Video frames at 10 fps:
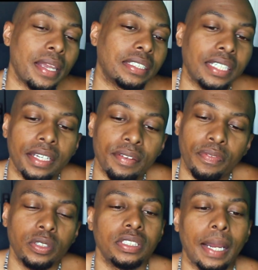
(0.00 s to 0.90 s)
being said, the
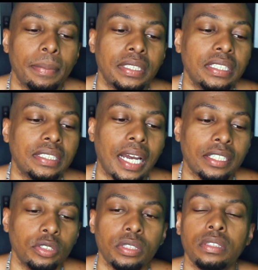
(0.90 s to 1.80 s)
first type of
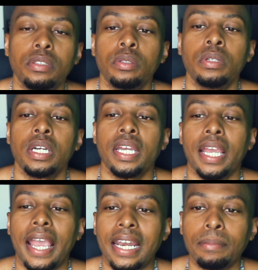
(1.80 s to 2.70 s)
detox you could do,
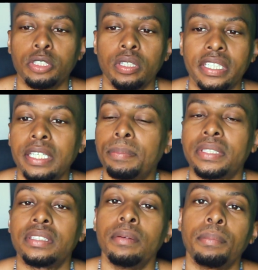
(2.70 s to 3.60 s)
and I'm just gonna keep it
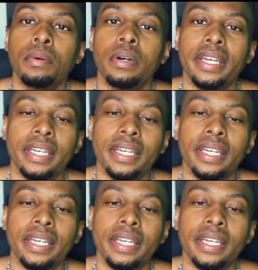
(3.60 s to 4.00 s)
simple,